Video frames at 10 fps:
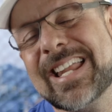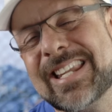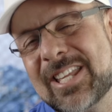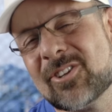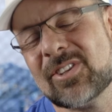
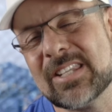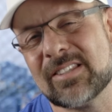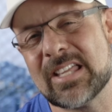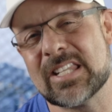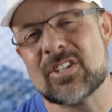Neither of these
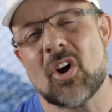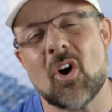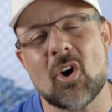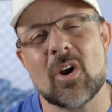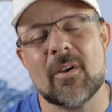lenses
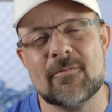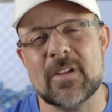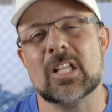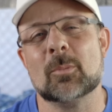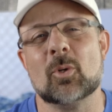are
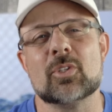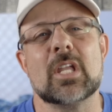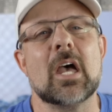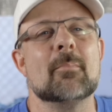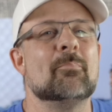available
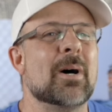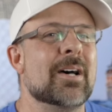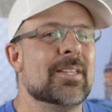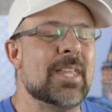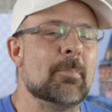yet,
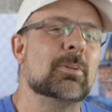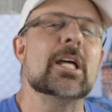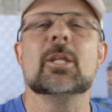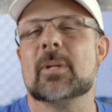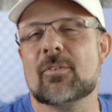but they
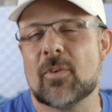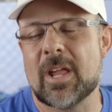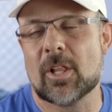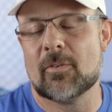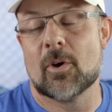plan to be
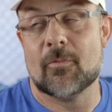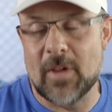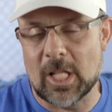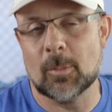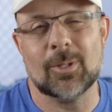
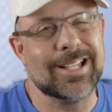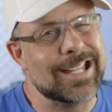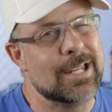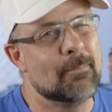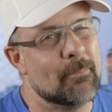available
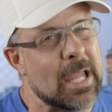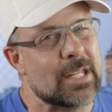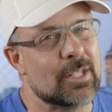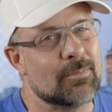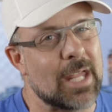in
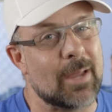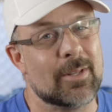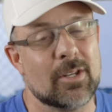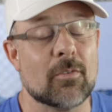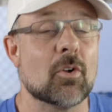May sometime.
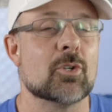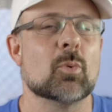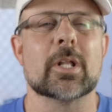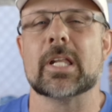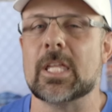And of course,
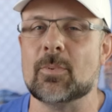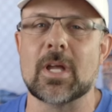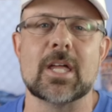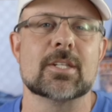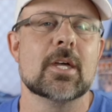we're gonna keep you
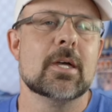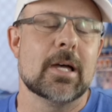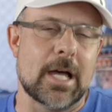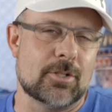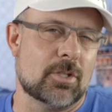guys
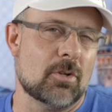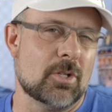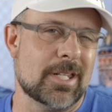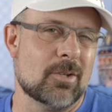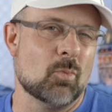uh,
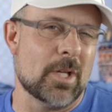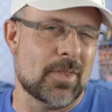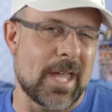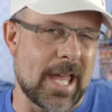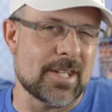tuned in
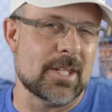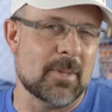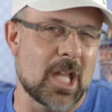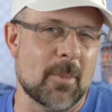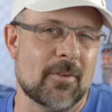with as they
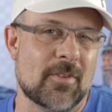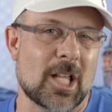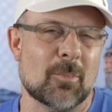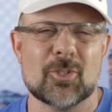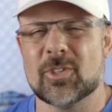become
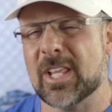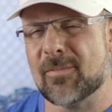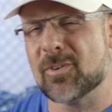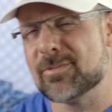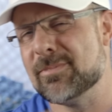available. So
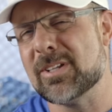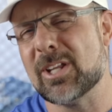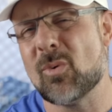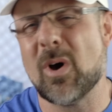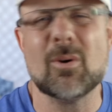therefore, you
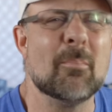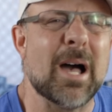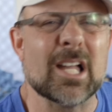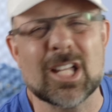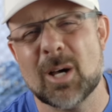can go out and
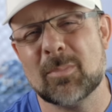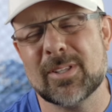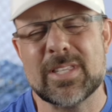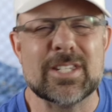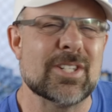buy a
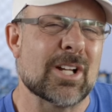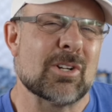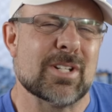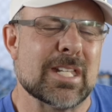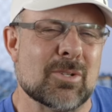couple of these
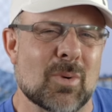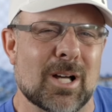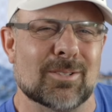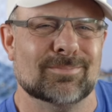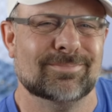suckers as well.